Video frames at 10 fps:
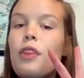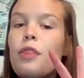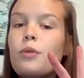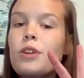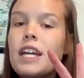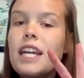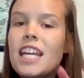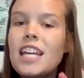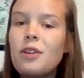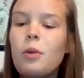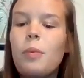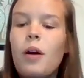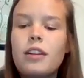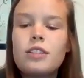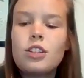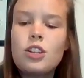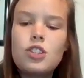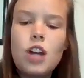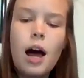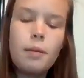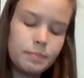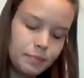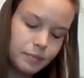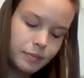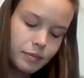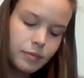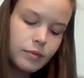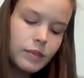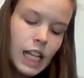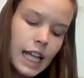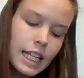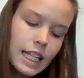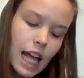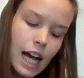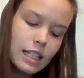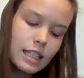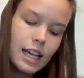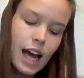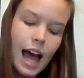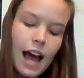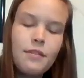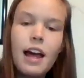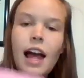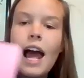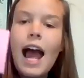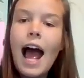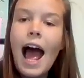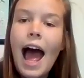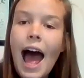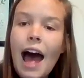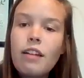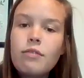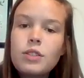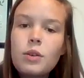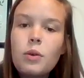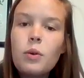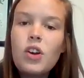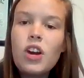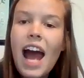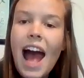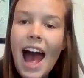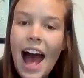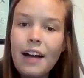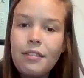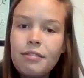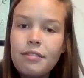3 equal parts. Good job. And then lastly, I have halves or half,